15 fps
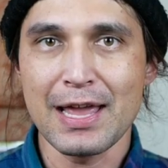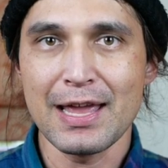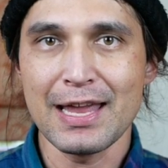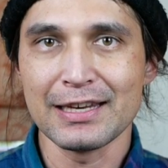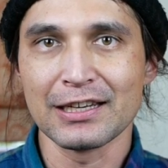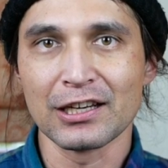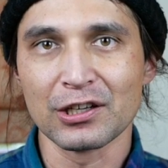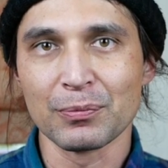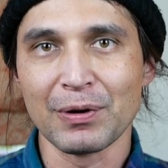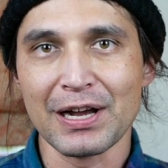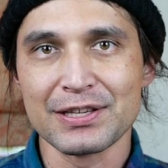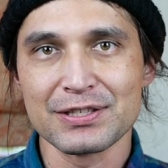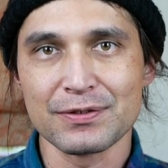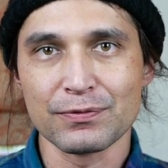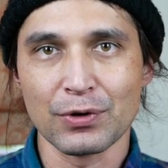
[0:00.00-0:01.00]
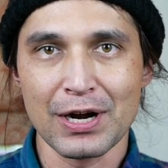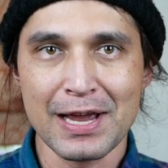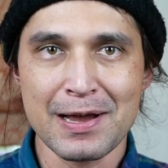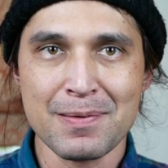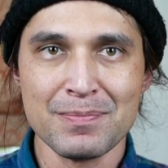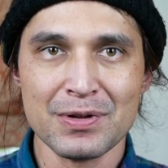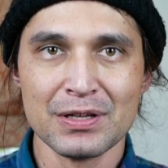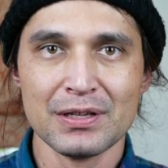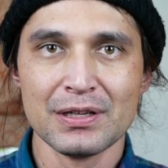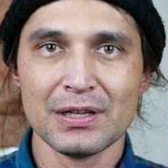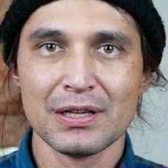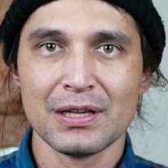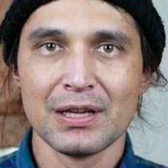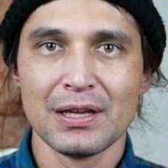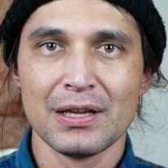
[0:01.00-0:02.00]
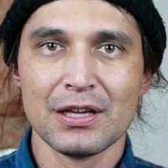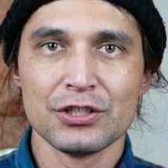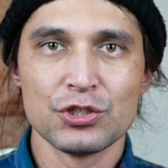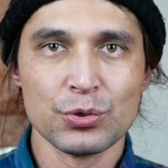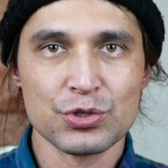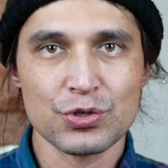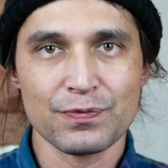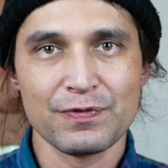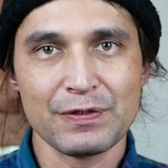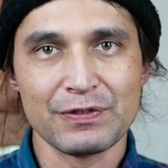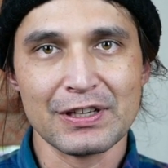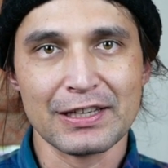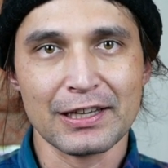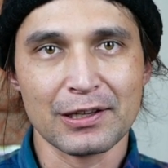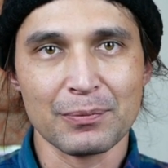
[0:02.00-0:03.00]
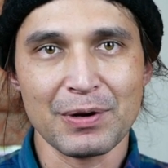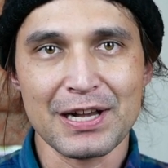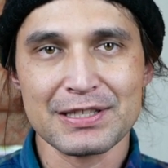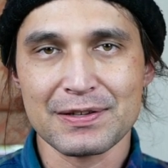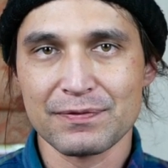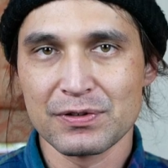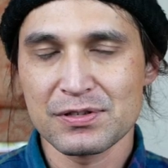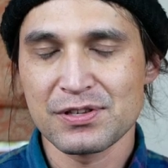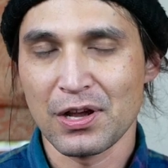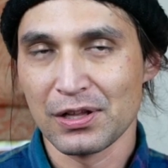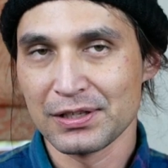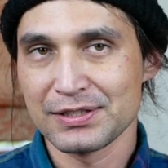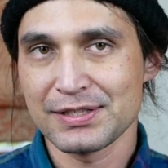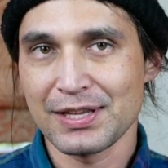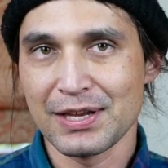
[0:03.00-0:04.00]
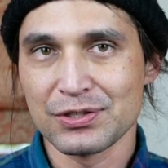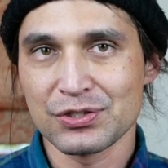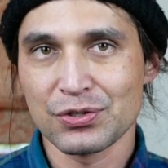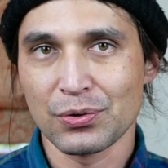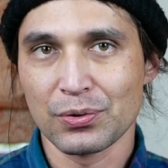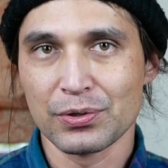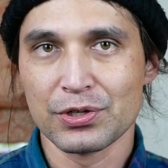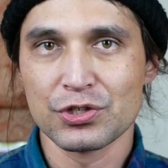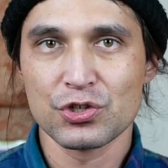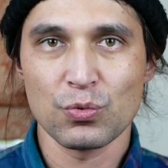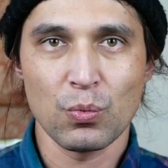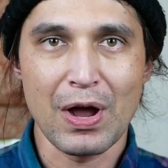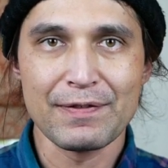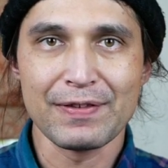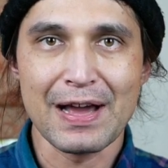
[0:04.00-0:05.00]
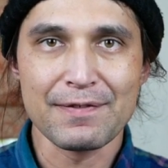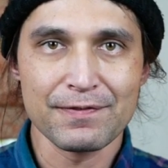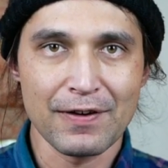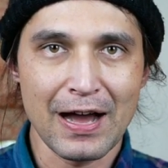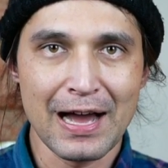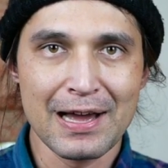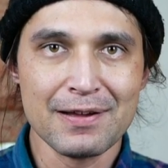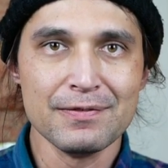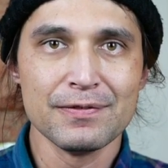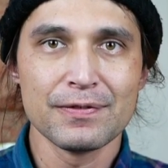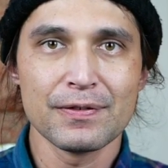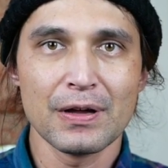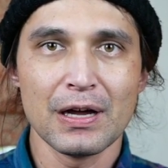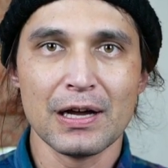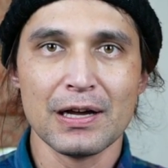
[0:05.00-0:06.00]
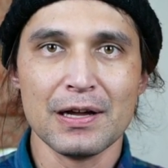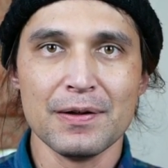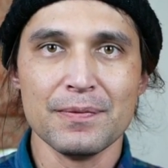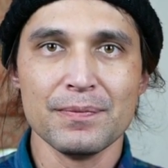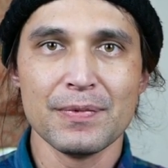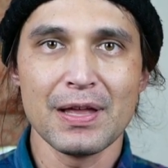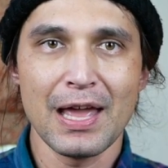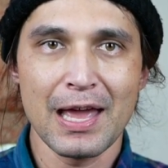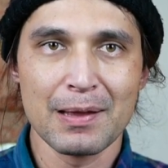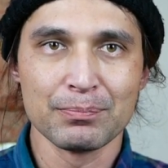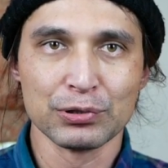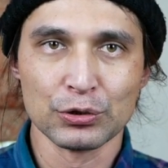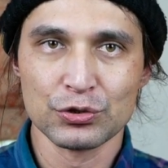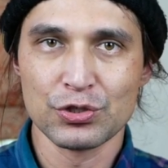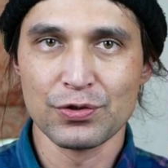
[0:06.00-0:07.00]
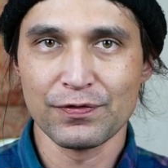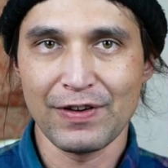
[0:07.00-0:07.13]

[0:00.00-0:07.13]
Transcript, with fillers: 8GB of RAM, 250GB of solid state storage, Wi-Fi 5, and Bluetooth